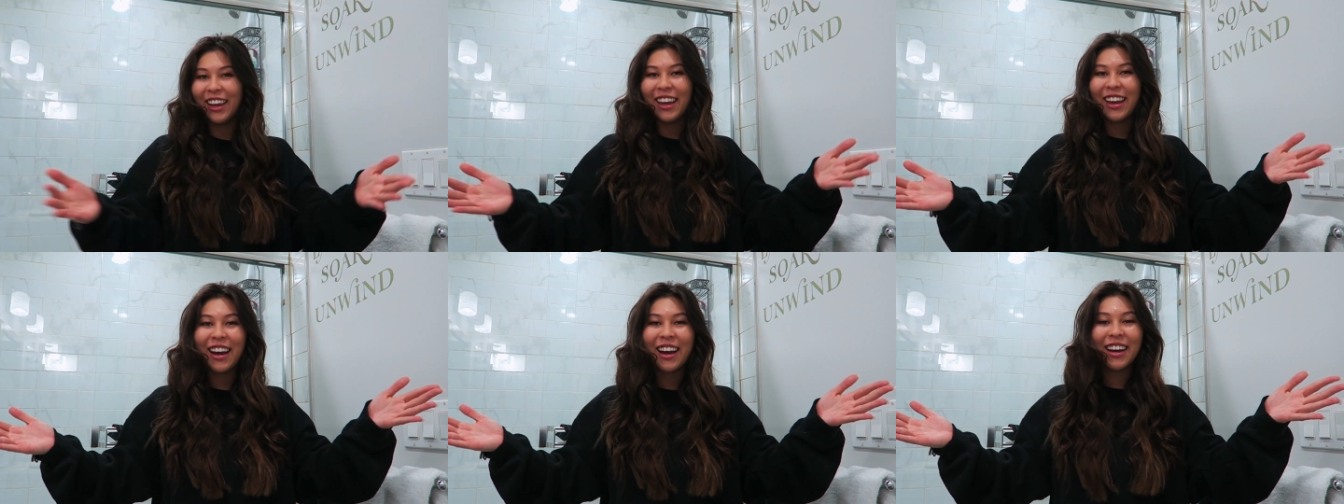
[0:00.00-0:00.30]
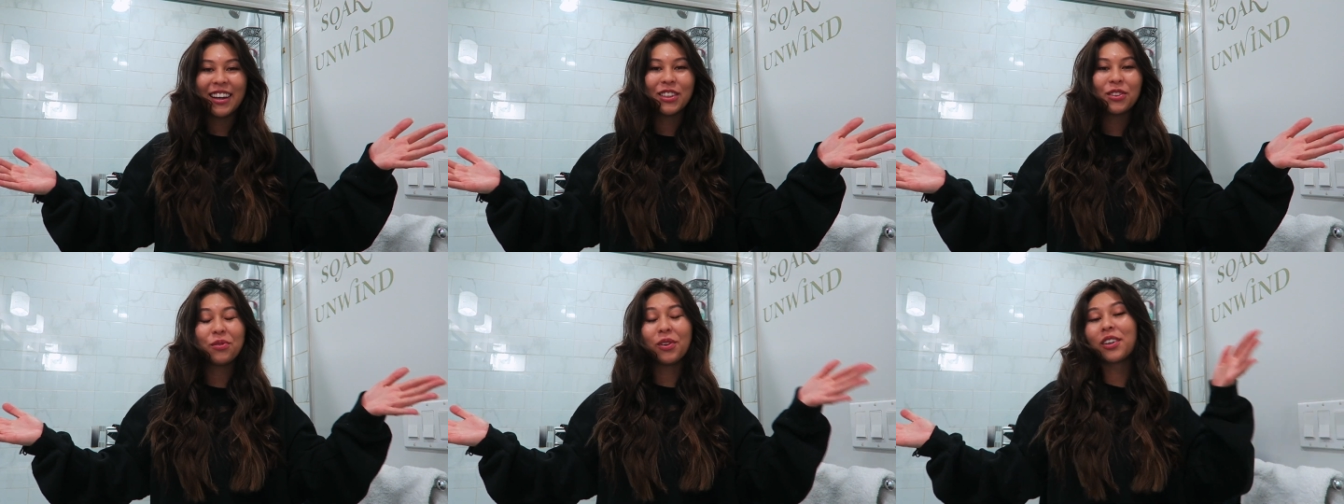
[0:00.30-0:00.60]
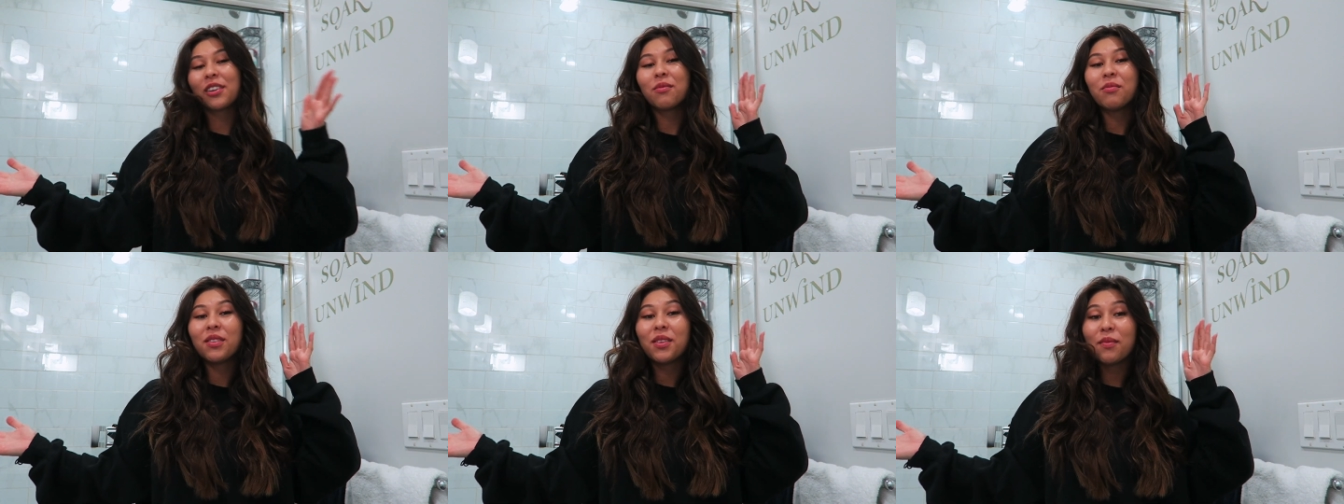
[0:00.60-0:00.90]
Hey guys,
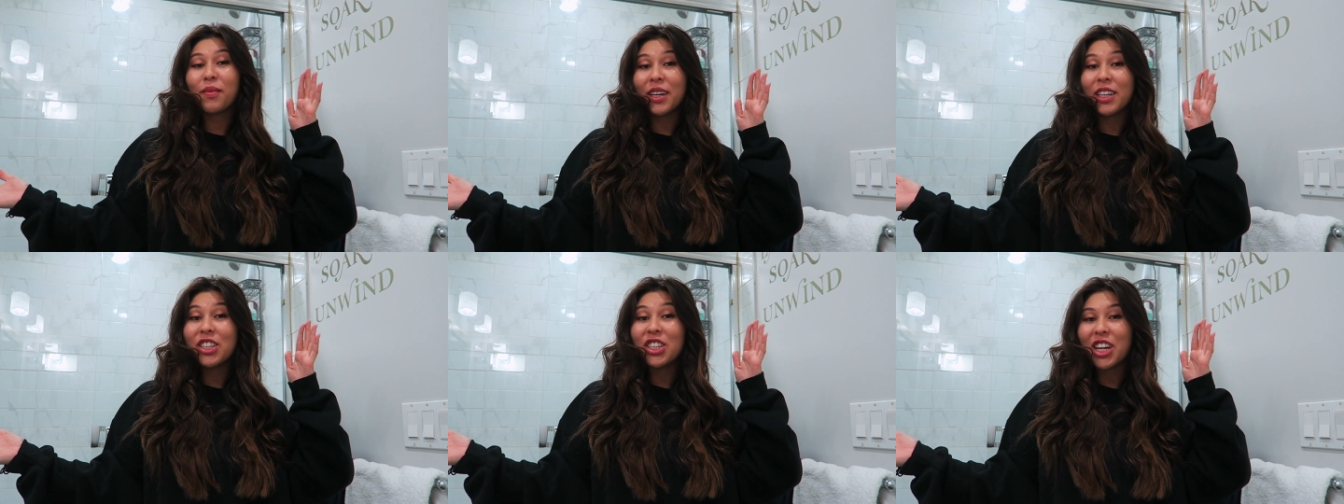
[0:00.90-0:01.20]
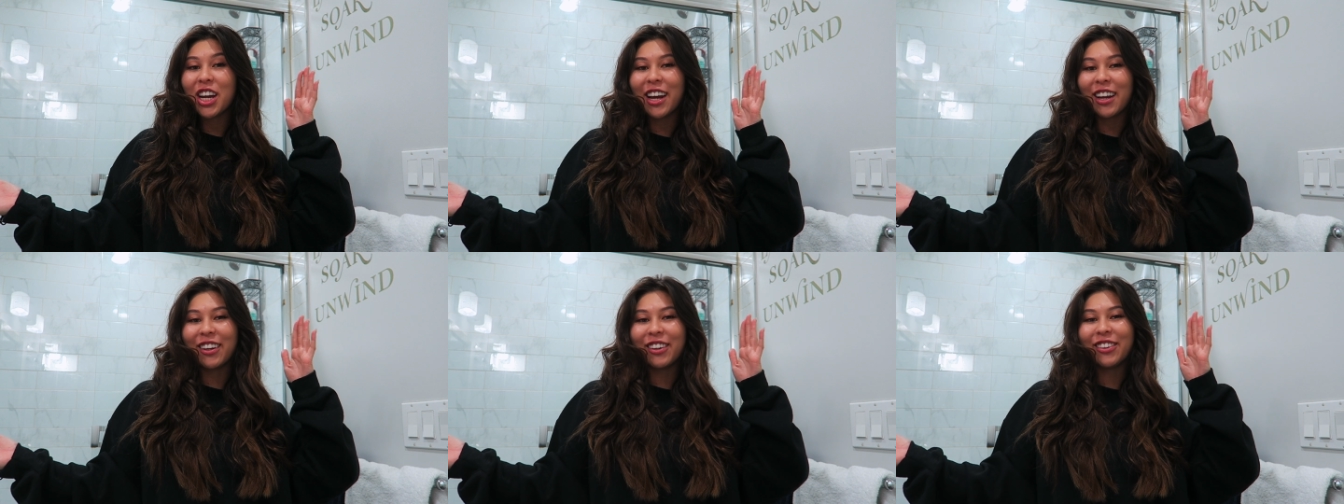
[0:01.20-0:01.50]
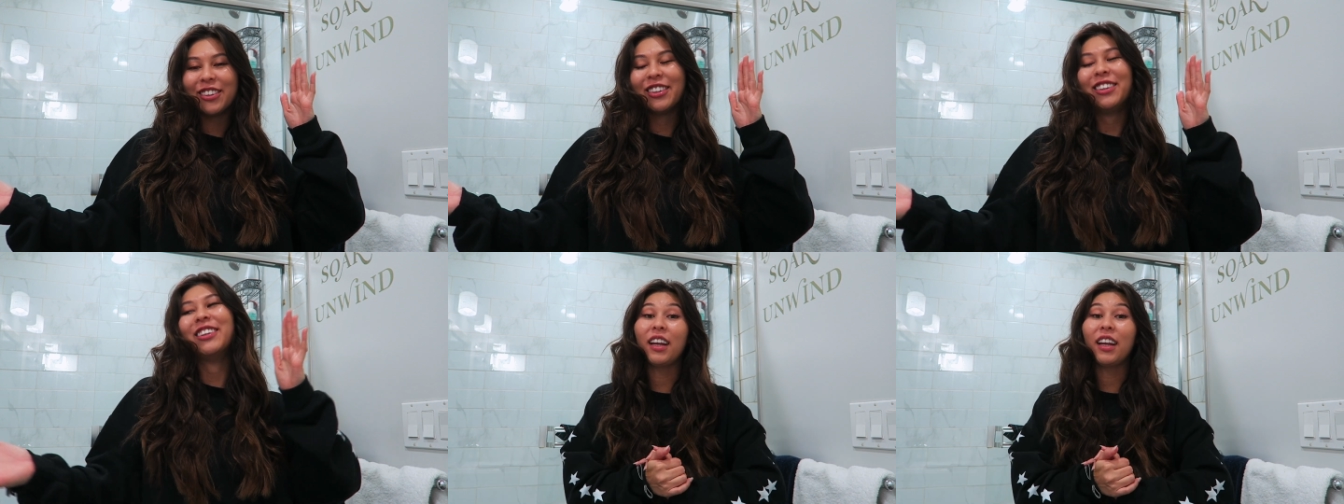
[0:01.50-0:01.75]
welcome to my channel.